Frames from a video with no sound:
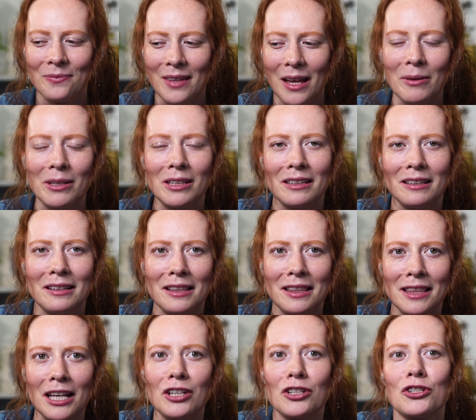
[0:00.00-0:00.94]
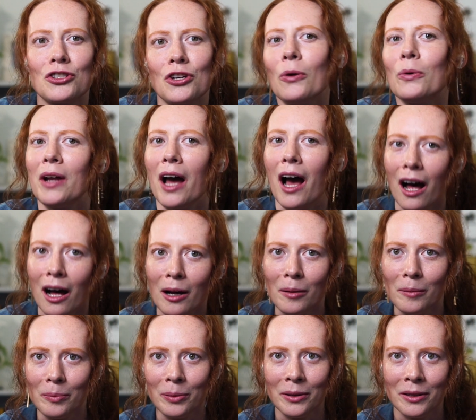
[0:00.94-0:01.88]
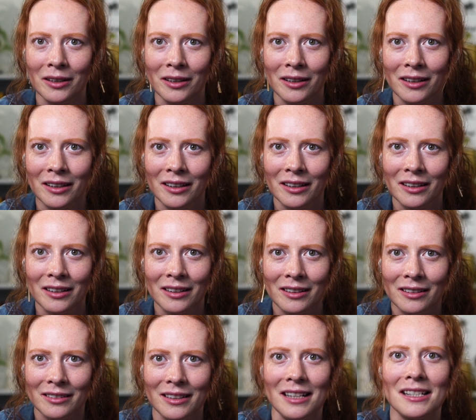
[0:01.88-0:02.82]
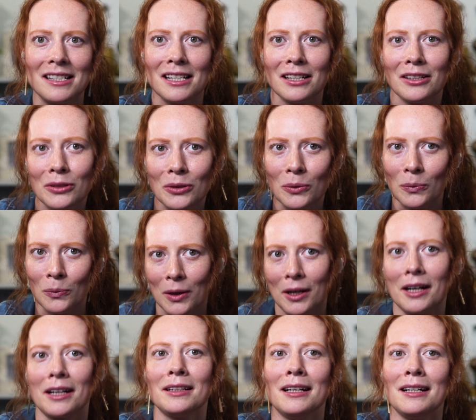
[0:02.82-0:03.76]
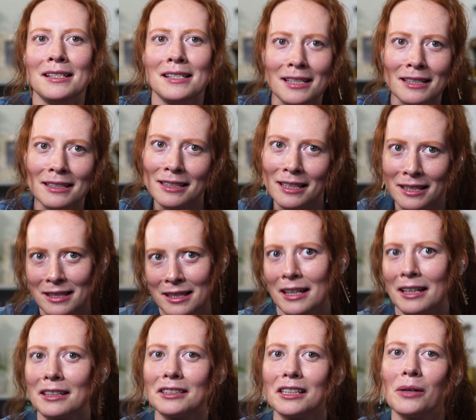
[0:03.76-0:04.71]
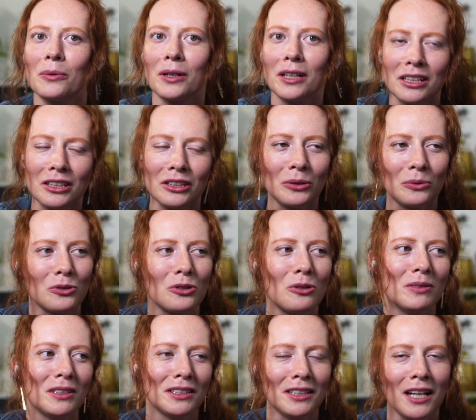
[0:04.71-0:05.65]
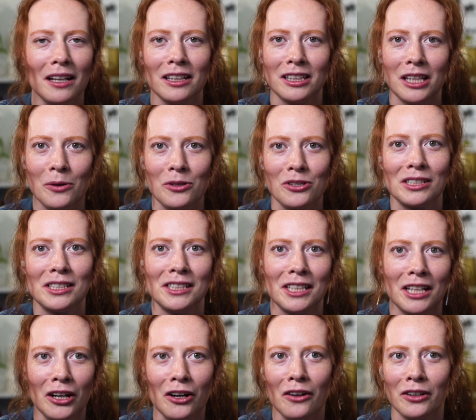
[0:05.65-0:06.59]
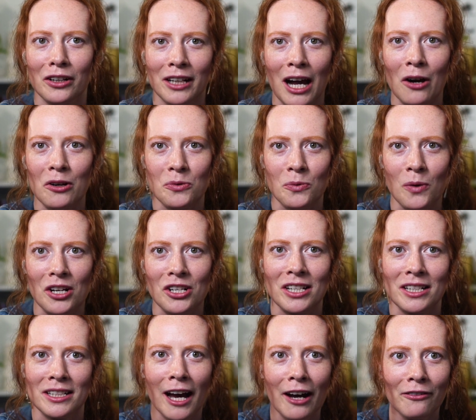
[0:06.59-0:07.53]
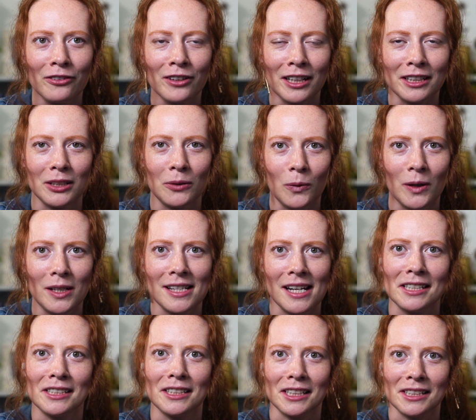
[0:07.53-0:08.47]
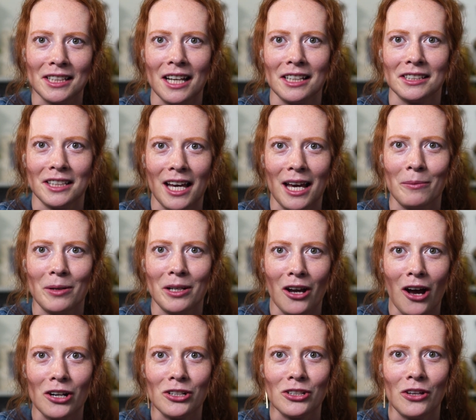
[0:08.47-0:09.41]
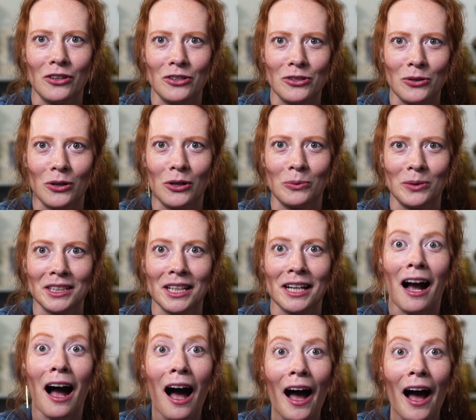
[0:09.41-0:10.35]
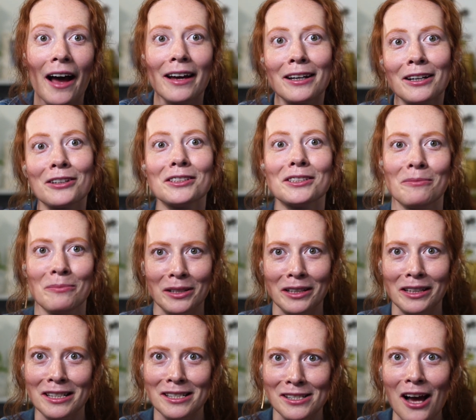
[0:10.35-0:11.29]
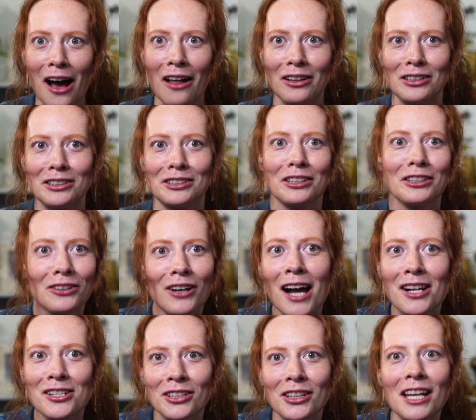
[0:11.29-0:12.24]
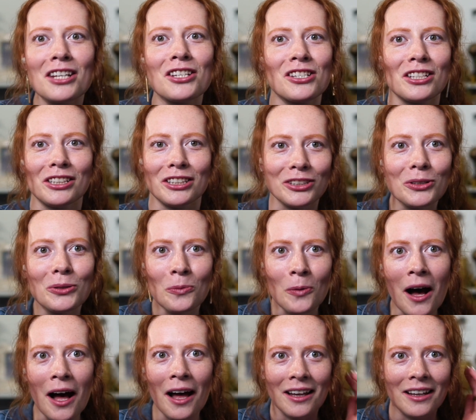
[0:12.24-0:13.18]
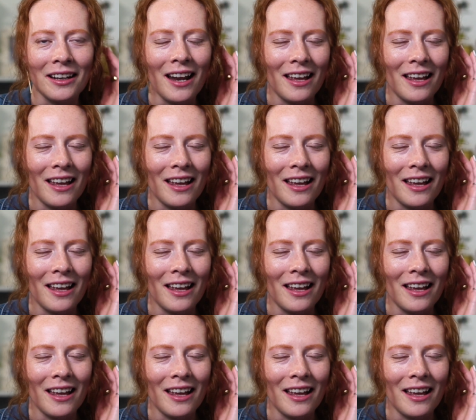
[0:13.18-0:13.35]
I mean, they showed up. They did the work. They did the things. They were in the rooms. It's not like they were just sitting on their couch watching Netflix and one day success came and knocked on the door and was like, Hi, here's a million dollars. Congratulations, you won.